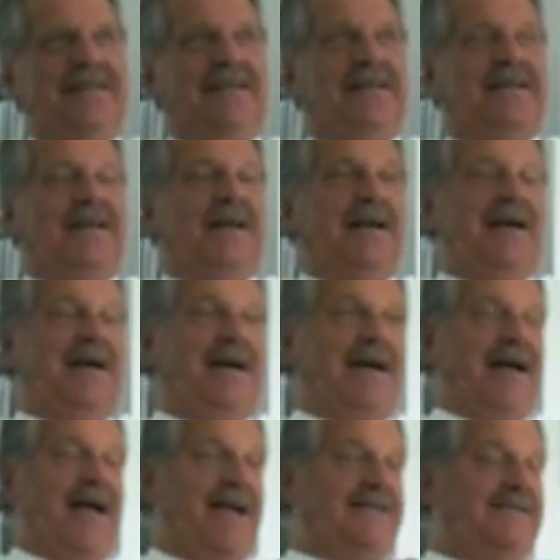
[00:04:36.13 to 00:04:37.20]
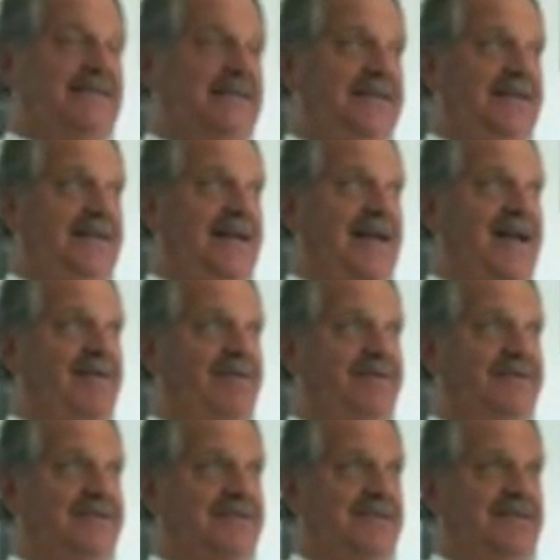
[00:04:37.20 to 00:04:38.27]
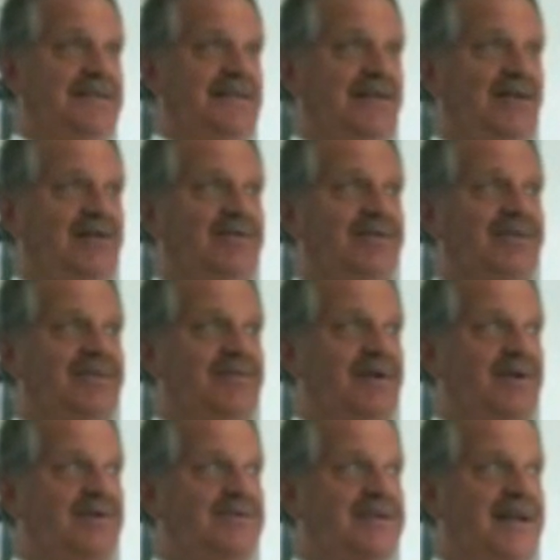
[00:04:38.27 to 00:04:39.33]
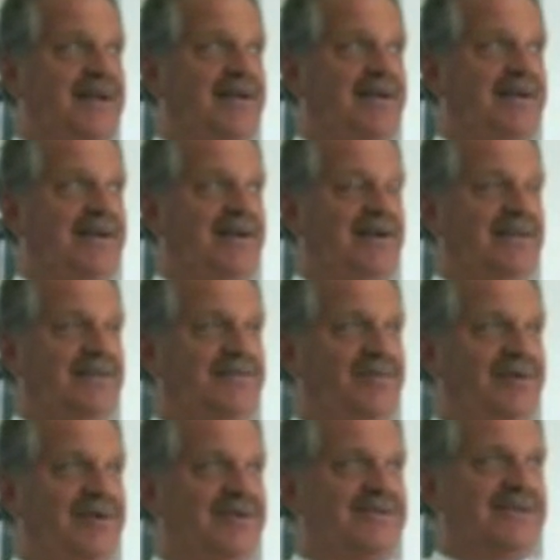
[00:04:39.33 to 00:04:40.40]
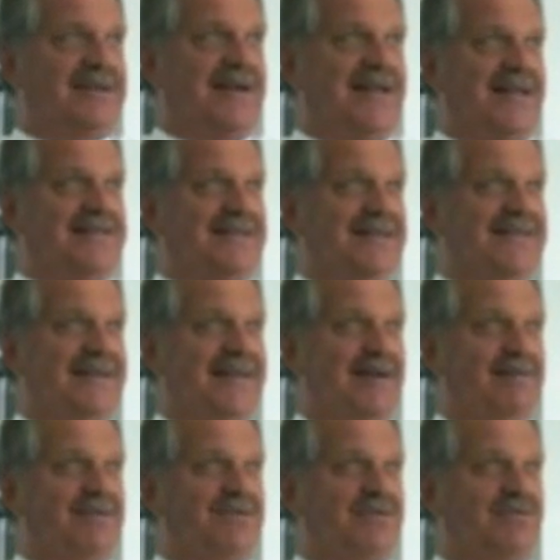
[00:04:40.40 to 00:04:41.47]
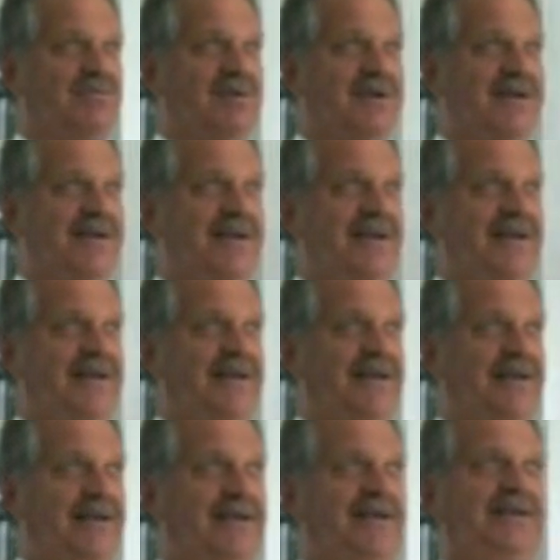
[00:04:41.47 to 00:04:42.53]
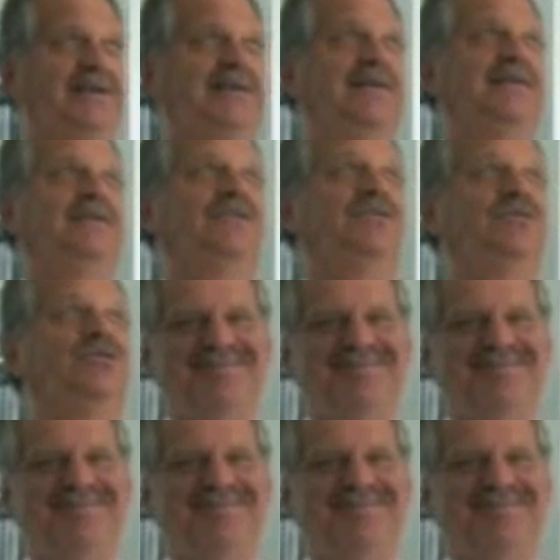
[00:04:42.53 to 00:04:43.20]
Napalm help a lot because it gets rid of a lot of hidden soldiers, giving us an open ground.